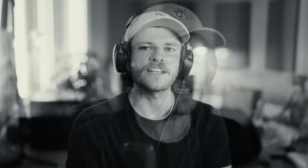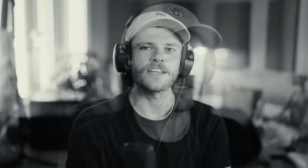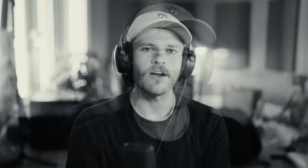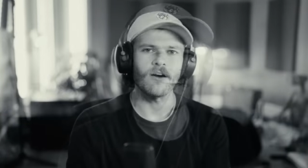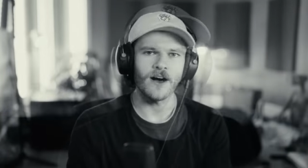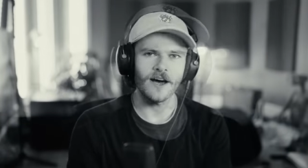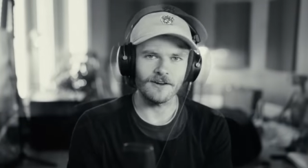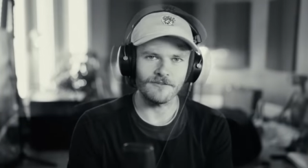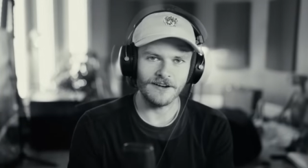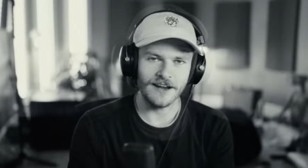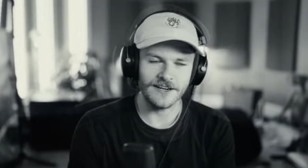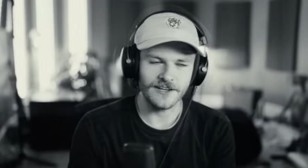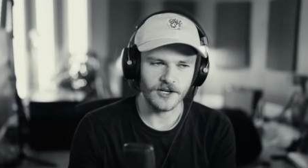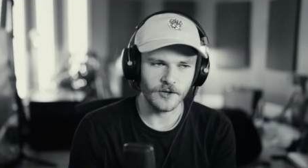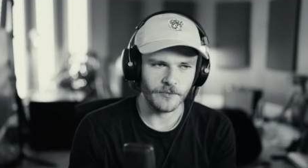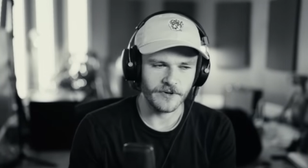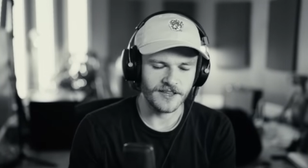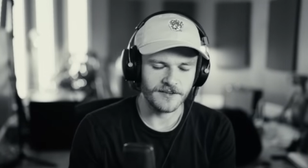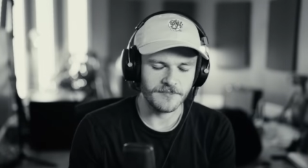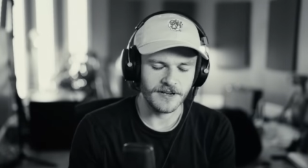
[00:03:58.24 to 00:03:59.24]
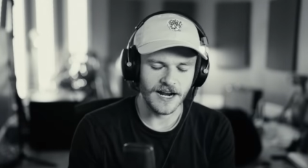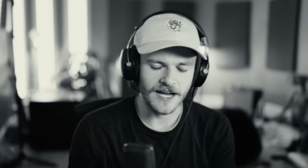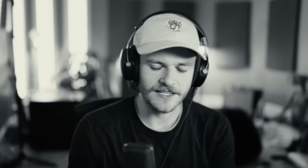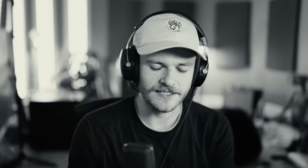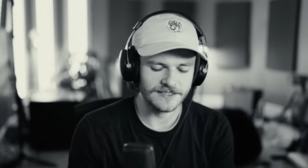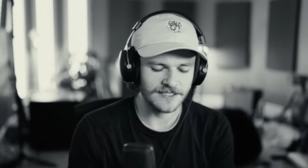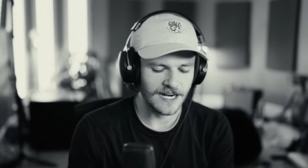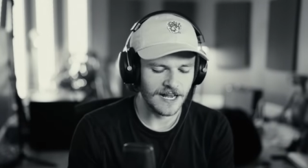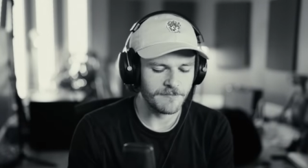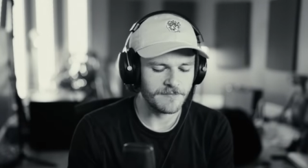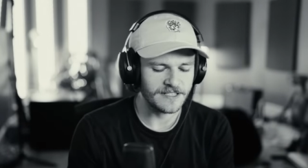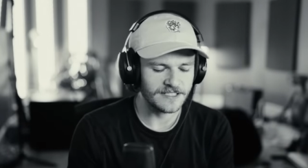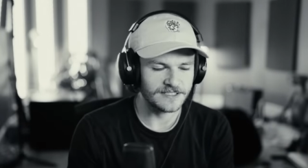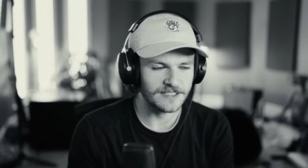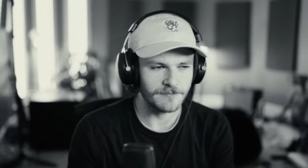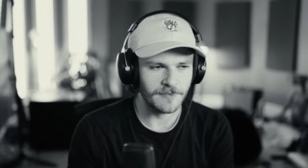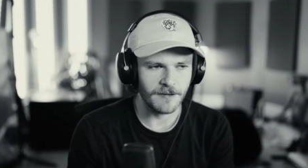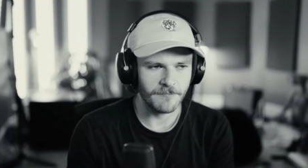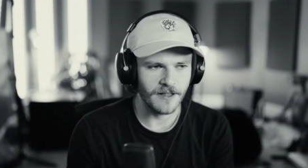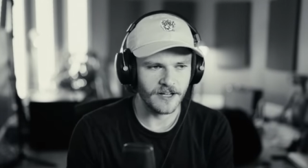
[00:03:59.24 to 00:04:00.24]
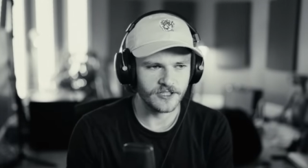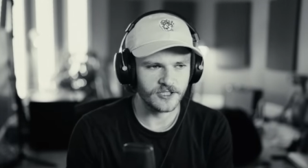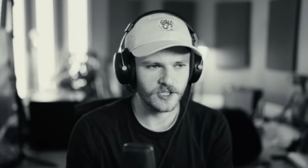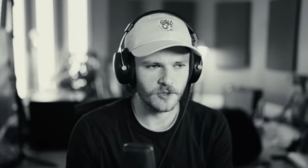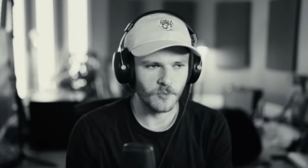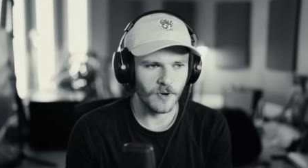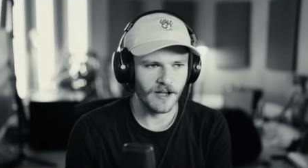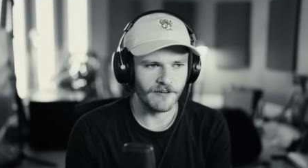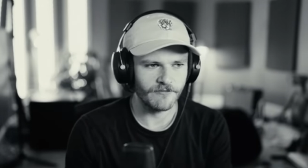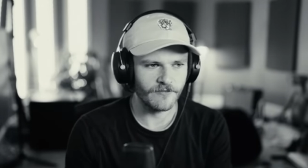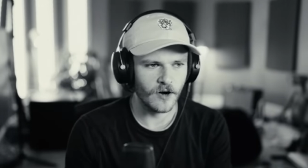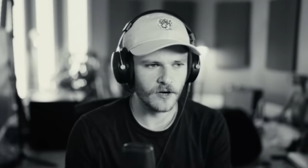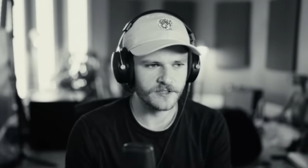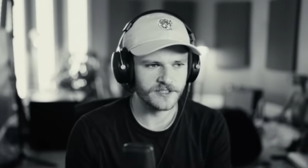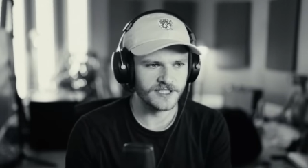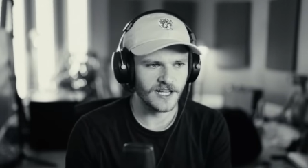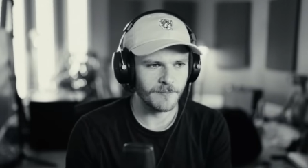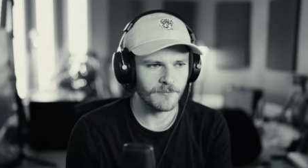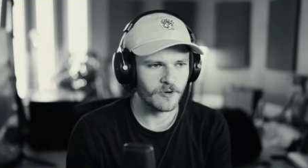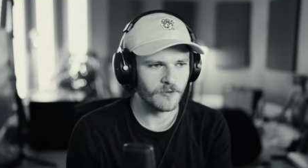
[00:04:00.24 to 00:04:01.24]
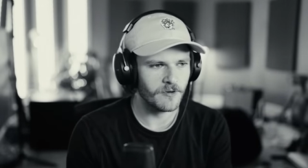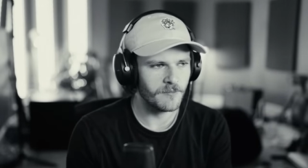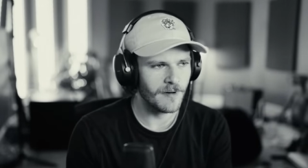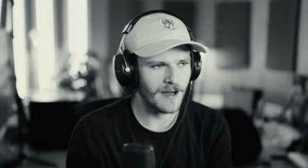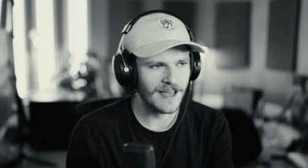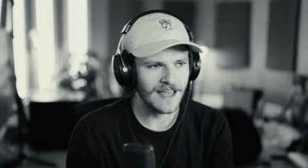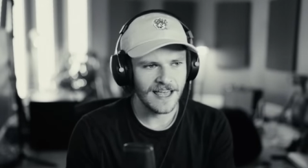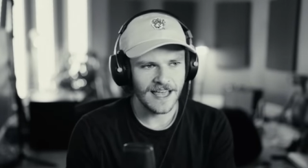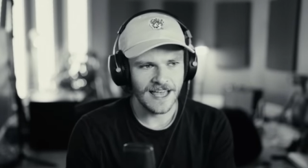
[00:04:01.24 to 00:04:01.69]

to go hunt reindeer with him in Iceland. I miss him. I'm not sure why. Farts, Fartstumber remind,